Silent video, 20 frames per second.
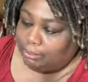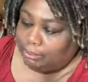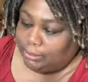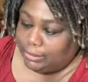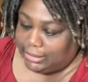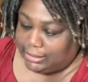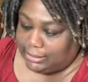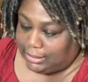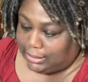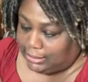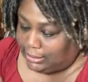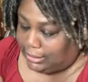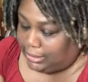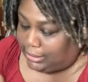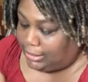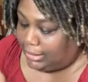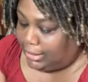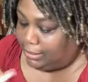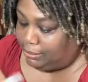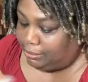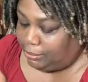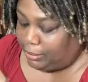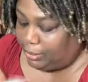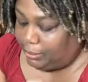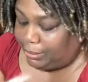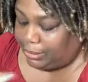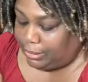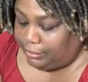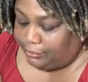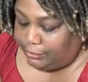But that's not a skin tag. I'm gonna
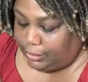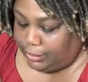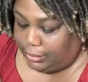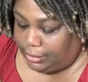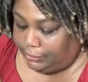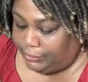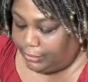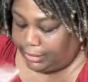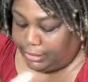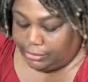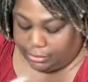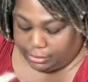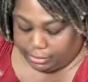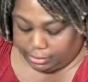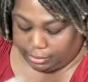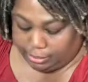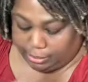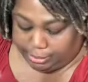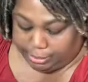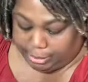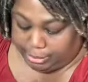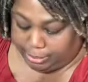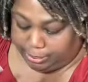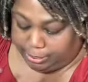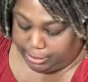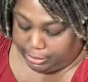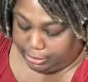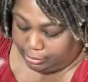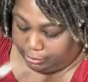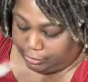wipe it off. I don't think it's gonna hurt me by
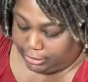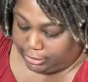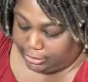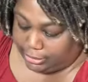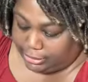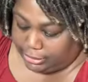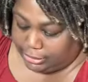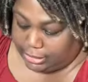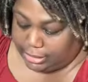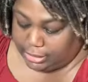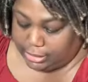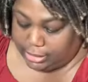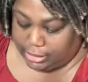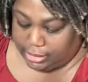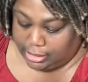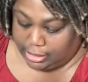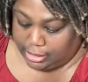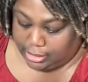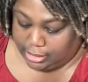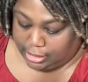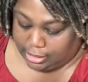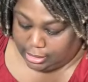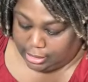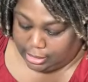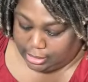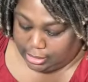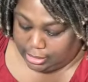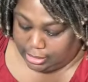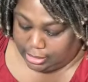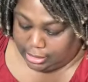putting on regular skin.
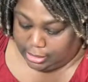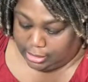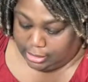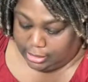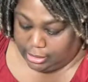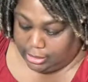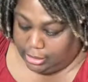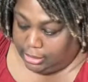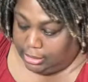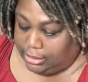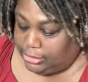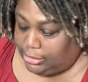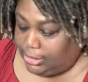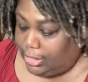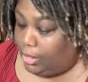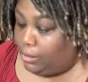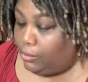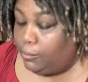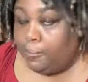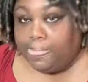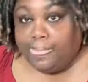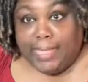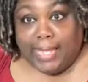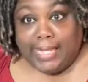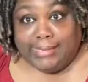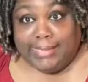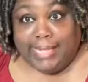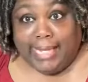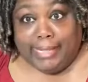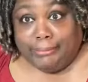So
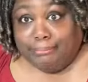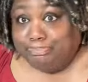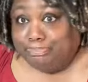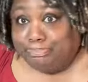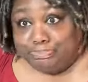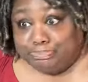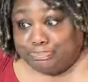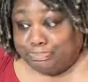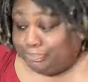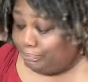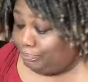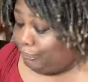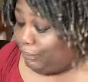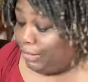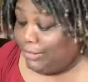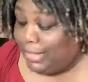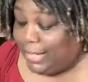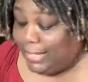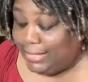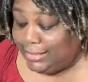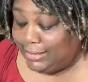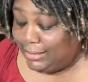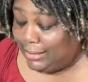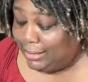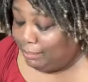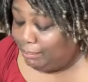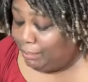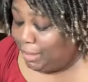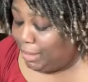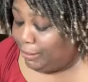that's it. That is
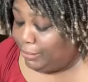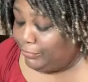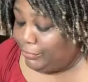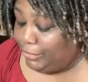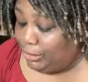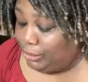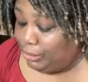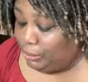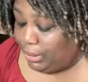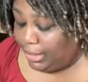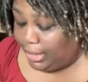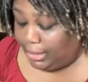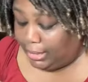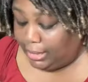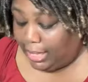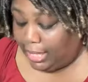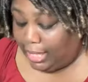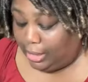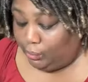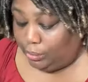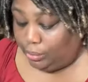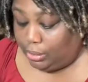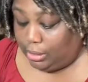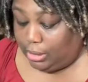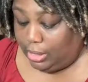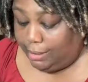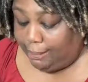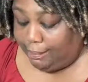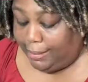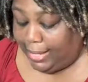my review, and I will
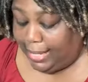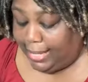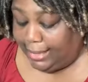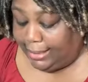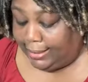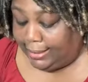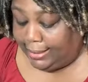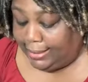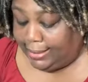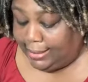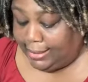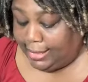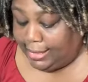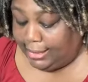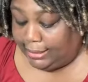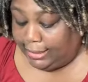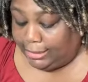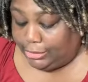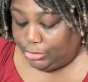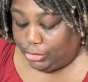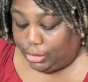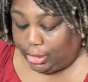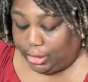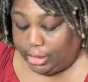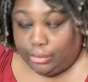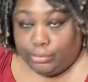come back and let you